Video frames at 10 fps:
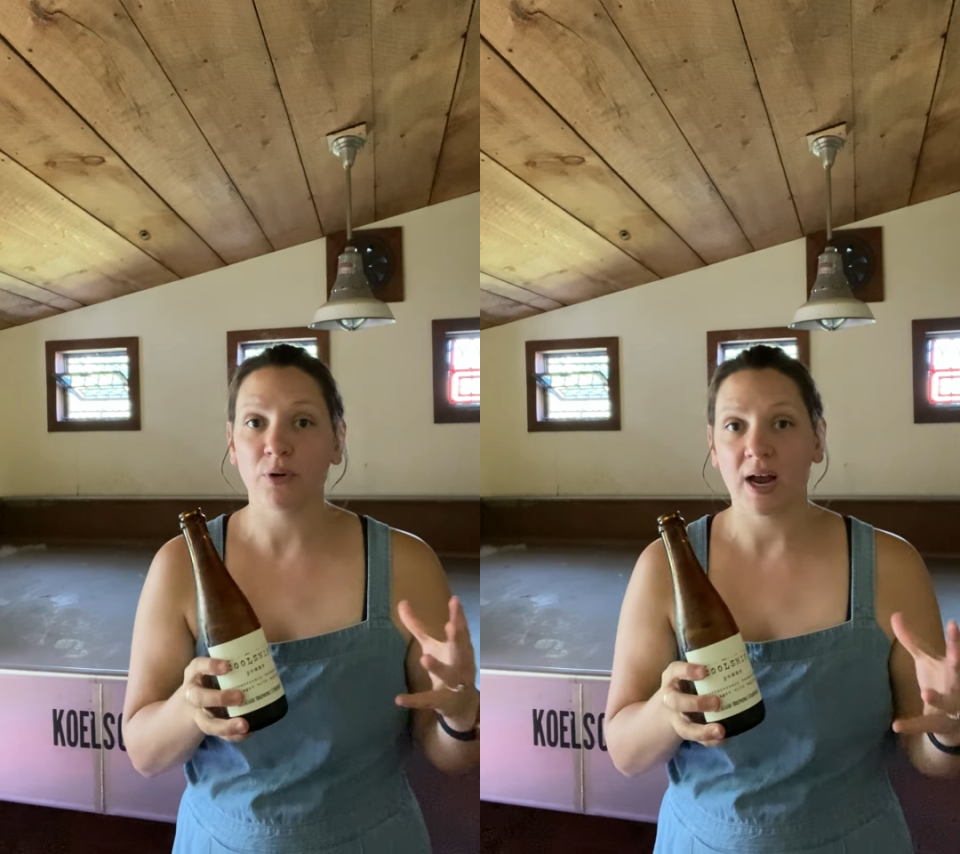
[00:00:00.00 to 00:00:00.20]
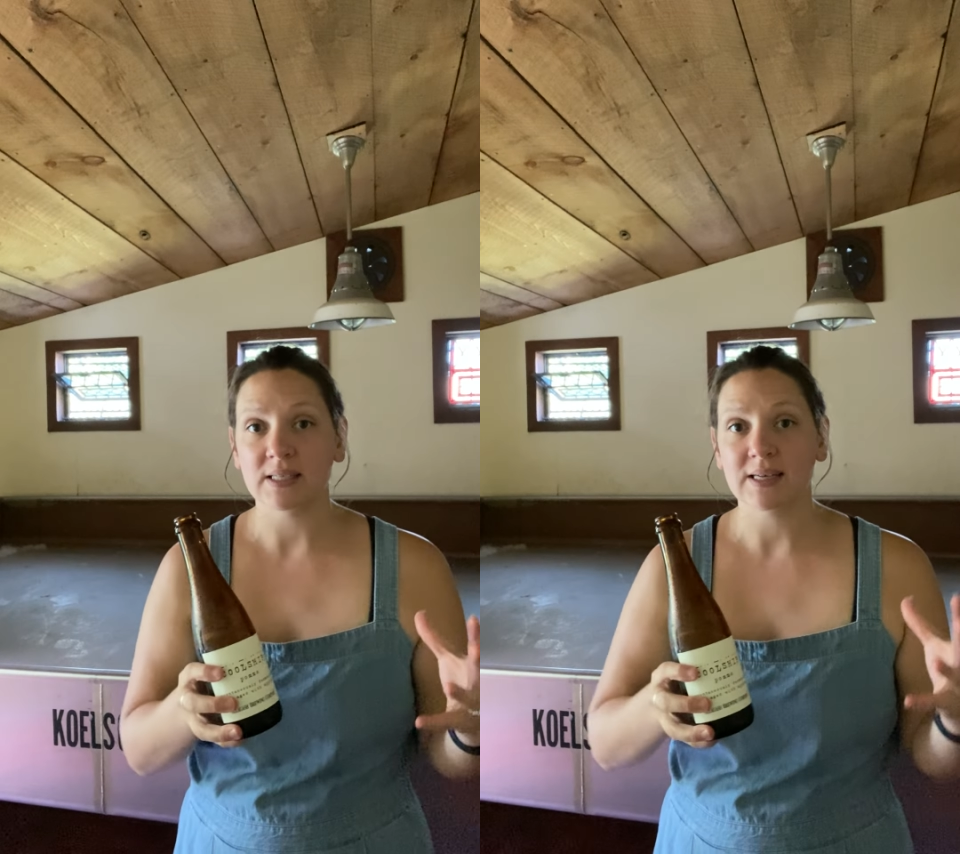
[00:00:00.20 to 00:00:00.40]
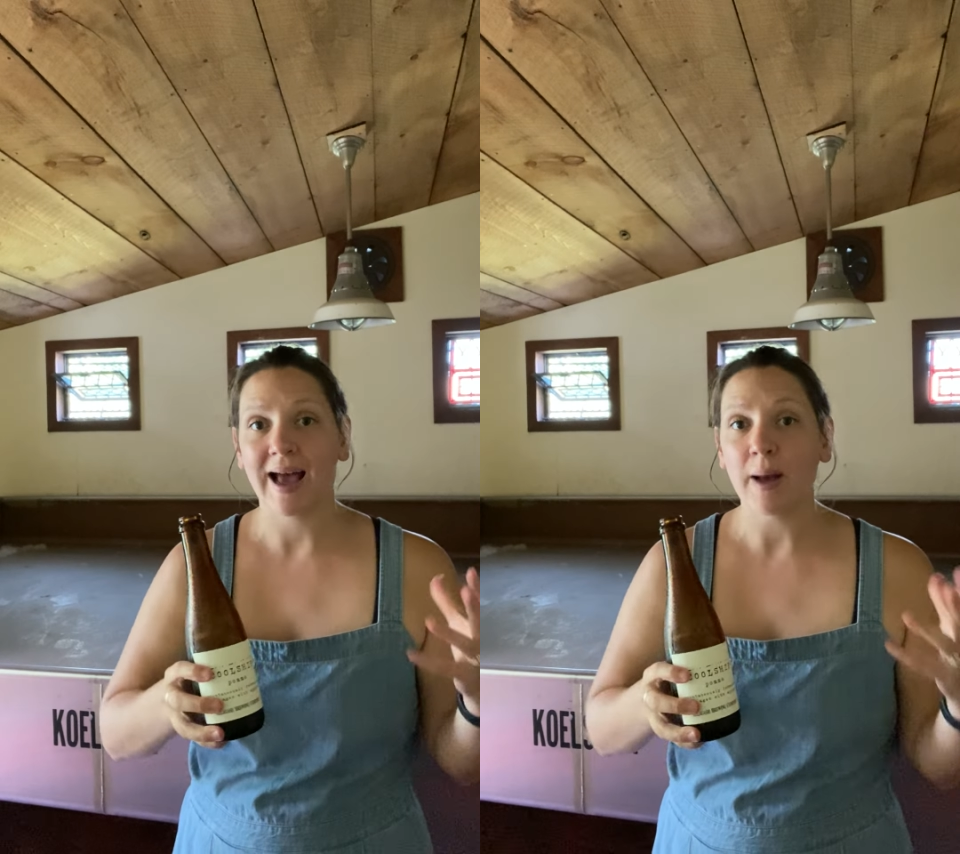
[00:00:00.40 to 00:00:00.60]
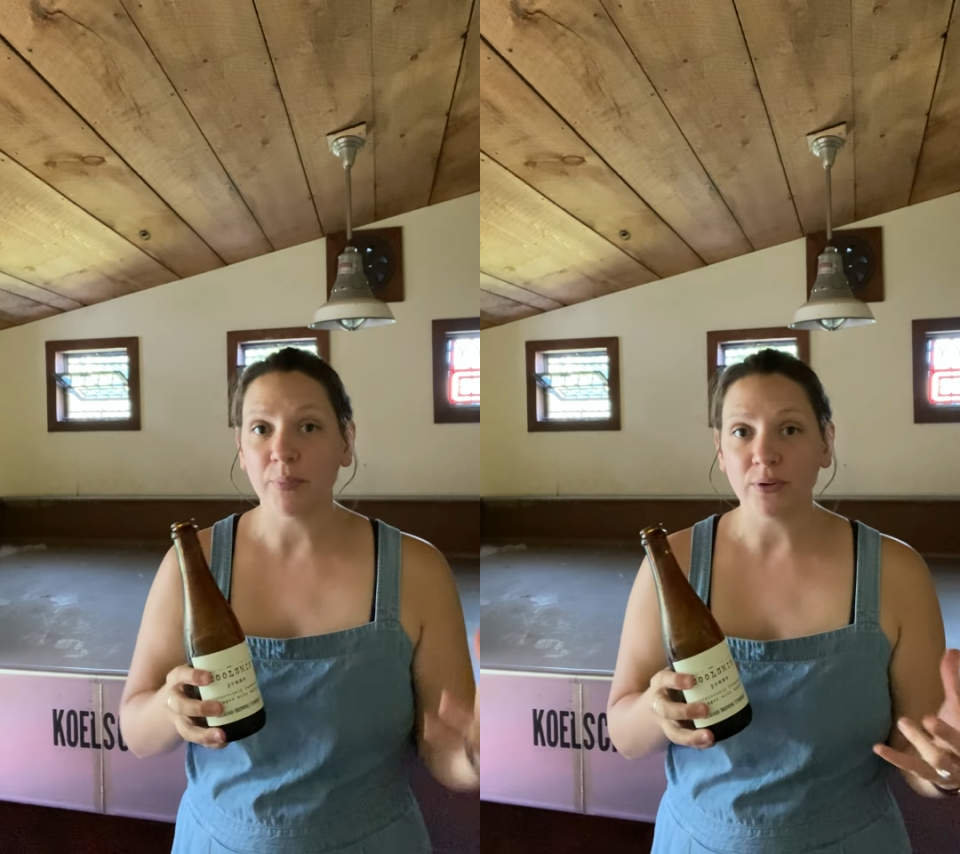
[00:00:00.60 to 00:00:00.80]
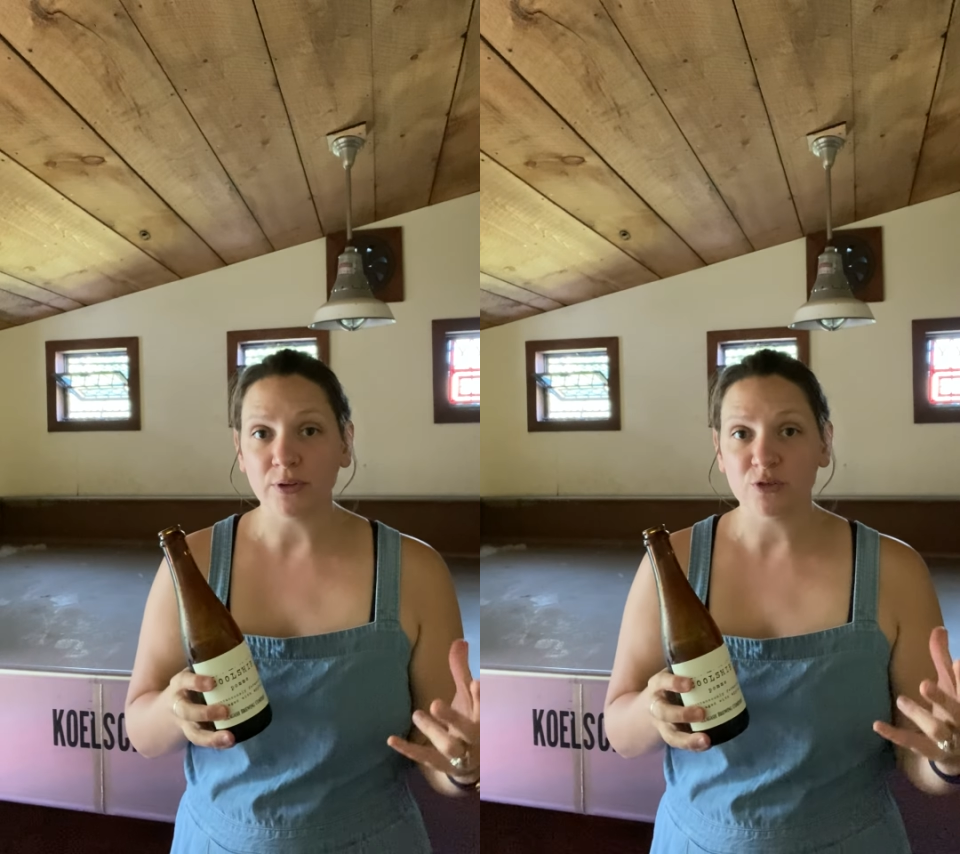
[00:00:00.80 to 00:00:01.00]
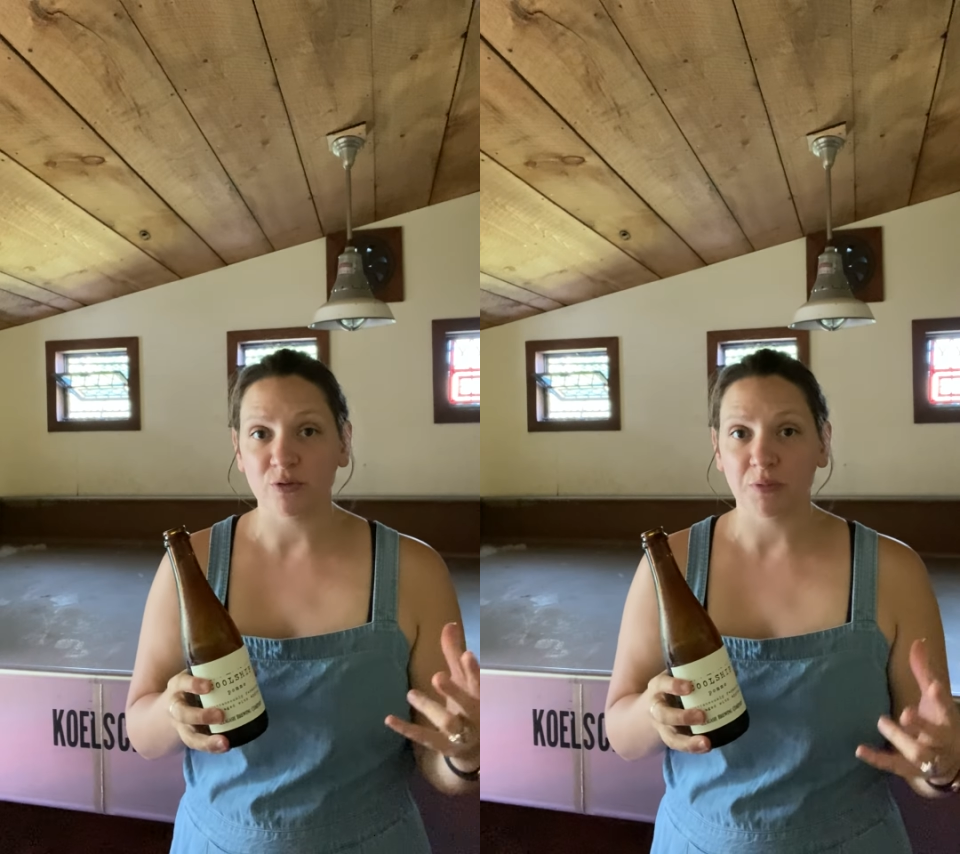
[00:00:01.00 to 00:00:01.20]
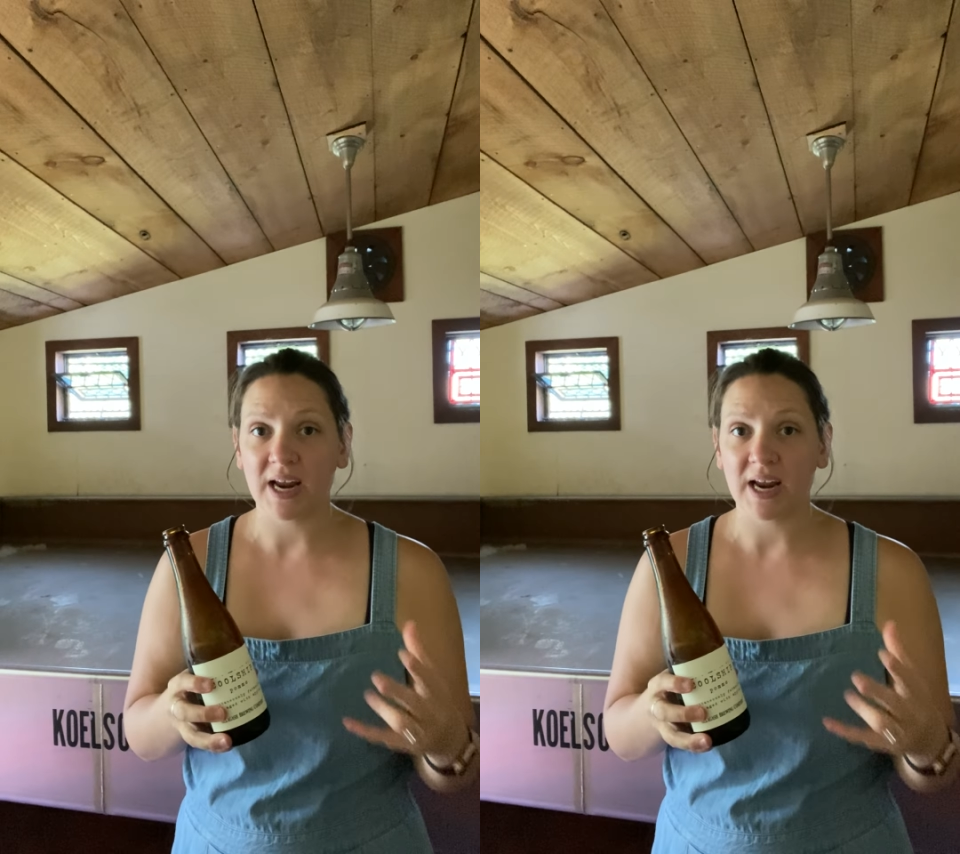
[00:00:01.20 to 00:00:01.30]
pressed apples from